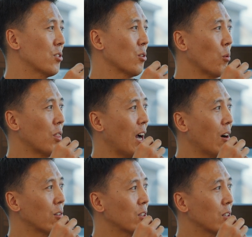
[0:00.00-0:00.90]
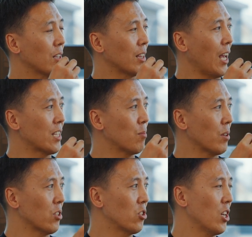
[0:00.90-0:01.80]
So without that
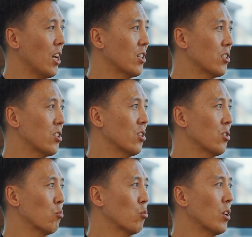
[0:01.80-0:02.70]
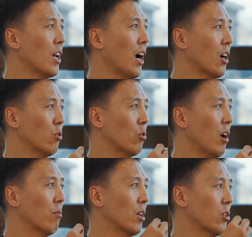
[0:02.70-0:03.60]
being changed, it's really hard to
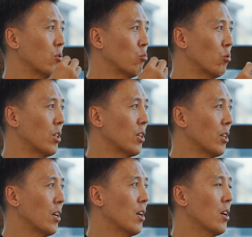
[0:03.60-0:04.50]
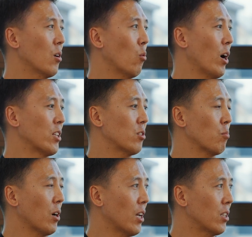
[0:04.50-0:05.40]
have that really
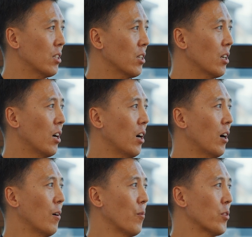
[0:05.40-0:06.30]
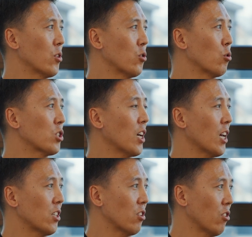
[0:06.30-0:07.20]
widespread use
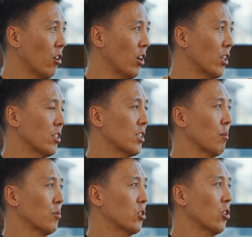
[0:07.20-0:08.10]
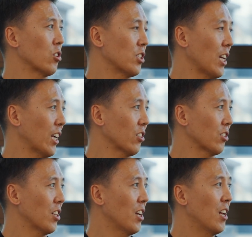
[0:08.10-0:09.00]
case scenario in some certain
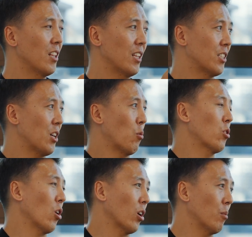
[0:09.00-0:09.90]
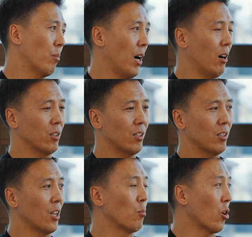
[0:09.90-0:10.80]
sectors. let's say we're talking about
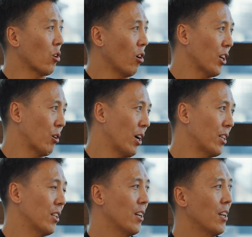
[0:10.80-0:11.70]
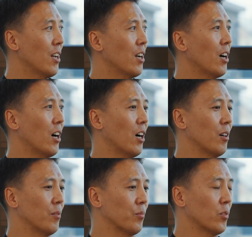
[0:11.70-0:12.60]
in Mongolia, right?
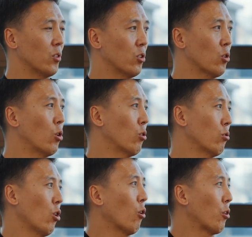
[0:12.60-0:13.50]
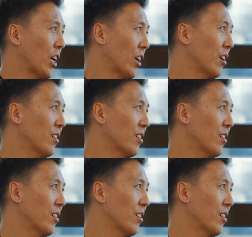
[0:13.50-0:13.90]
You go to notary.